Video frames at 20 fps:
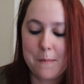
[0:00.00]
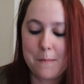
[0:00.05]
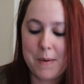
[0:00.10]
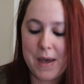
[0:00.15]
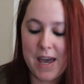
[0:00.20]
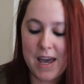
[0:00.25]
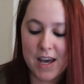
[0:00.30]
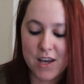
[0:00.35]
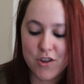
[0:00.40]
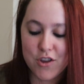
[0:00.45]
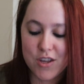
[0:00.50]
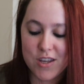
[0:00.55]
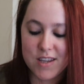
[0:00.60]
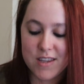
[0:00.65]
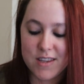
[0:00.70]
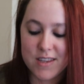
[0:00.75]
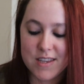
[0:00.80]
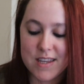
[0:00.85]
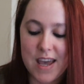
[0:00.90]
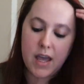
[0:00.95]

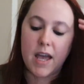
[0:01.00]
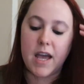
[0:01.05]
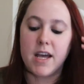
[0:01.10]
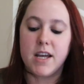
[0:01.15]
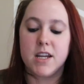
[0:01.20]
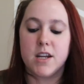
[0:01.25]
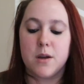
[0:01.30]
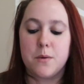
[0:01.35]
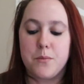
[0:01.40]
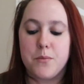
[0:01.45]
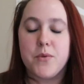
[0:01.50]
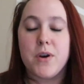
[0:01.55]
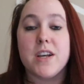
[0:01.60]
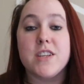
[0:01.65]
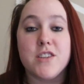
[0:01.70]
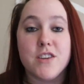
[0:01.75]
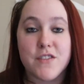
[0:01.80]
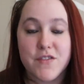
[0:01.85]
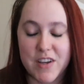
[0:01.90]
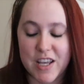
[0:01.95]
passions and
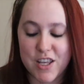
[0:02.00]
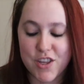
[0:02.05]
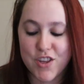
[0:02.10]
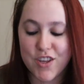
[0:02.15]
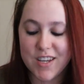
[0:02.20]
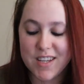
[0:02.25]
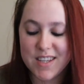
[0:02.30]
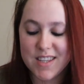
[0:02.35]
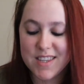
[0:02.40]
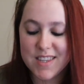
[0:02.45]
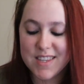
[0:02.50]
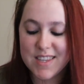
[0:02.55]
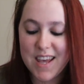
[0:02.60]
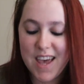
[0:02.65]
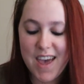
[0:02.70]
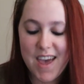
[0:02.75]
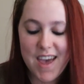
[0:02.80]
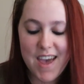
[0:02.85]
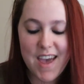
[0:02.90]
preservations